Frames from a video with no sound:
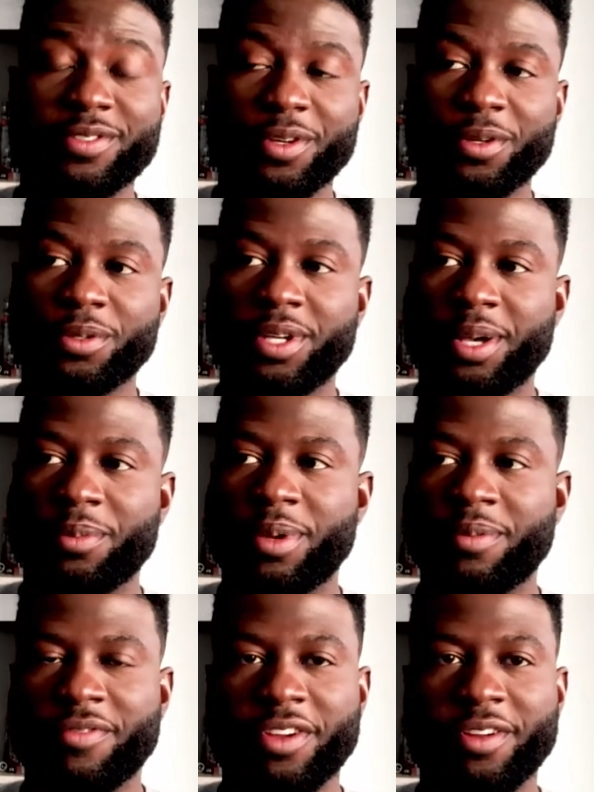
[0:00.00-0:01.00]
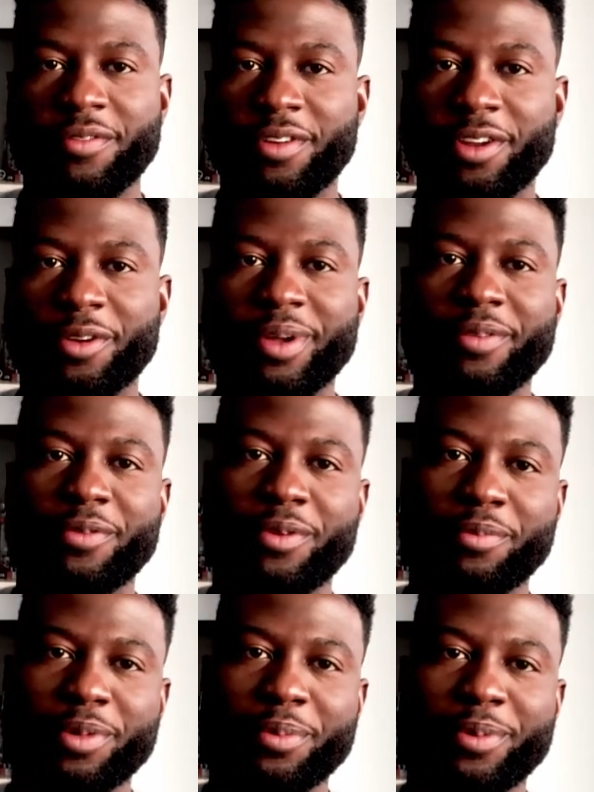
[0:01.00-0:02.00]
So I'm, I'm very, very grateful to
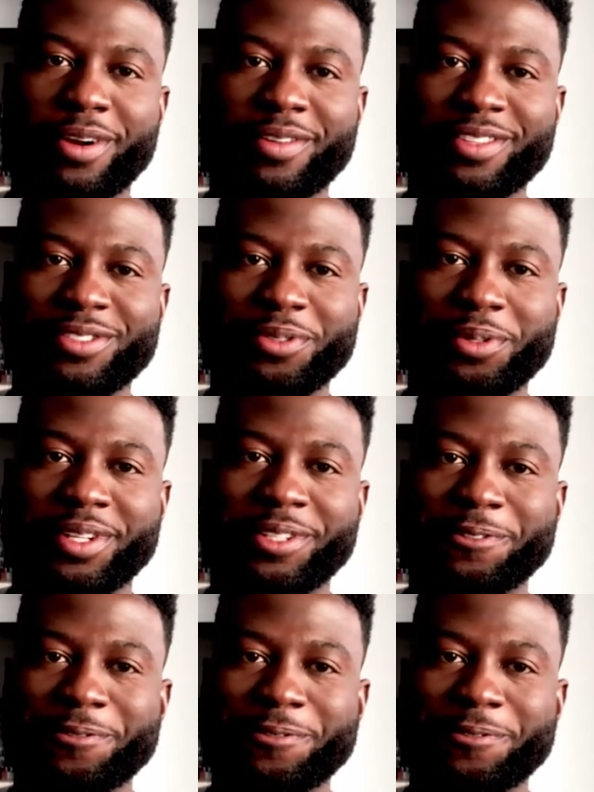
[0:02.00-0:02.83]
have been a part of this story.